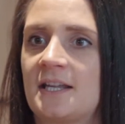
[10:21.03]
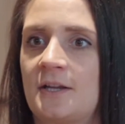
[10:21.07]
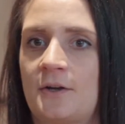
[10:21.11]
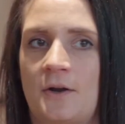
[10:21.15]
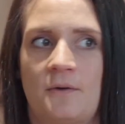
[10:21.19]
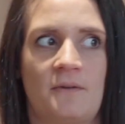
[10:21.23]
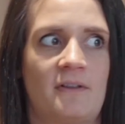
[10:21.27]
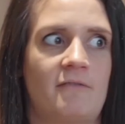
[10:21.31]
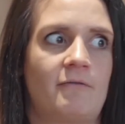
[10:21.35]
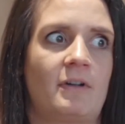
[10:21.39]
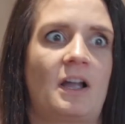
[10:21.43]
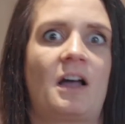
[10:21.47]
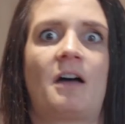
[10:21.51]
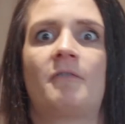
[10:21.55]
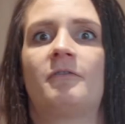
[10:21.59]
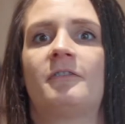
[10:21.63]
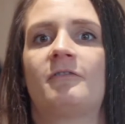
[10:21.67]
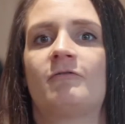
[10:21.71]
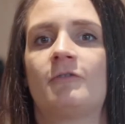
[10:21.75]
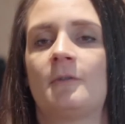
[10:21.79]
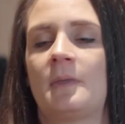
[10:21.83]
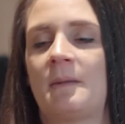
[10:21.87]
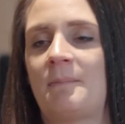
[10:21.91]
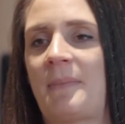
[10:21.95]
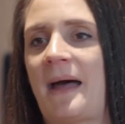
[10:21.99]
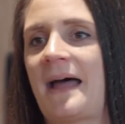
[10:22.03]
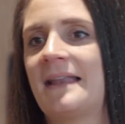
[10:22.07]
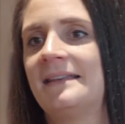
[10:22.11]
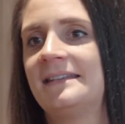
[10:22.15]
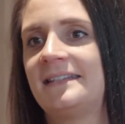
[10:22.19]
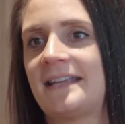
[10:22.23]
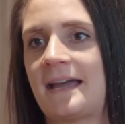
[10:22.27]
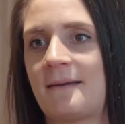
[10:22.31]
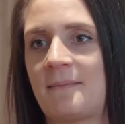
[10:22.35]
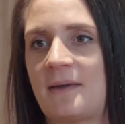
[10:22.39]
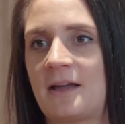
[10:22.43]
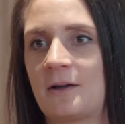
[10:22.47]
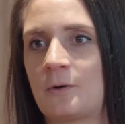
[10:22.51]
you know, they're recovering from the
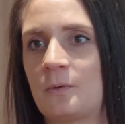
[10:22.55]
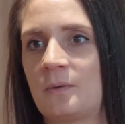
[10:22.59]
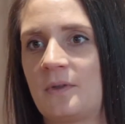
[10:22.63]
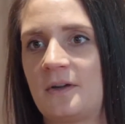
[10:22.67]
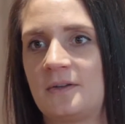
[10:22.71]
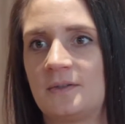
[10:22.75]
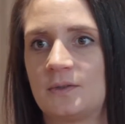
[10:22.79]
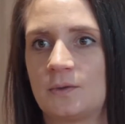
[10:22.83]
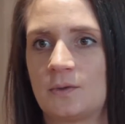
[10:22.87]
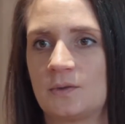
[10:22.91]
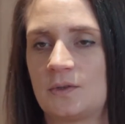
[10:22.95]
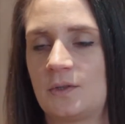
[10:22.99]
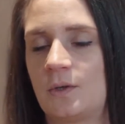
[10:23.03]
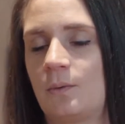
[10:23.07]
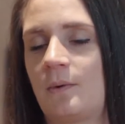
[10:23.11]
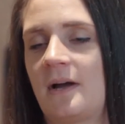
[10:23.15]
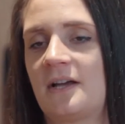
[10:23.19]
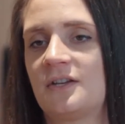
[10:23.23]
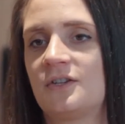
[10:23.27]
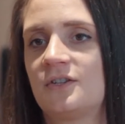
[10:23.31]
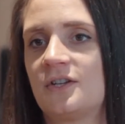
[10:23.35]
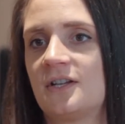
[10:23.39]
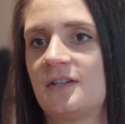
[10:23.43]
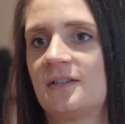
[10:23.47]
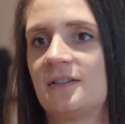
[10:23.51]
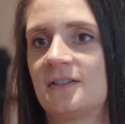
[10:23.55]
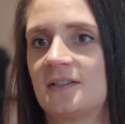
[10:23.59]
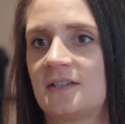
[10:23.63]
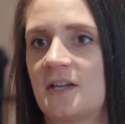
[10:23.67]
pandemic, all those sorts of questions.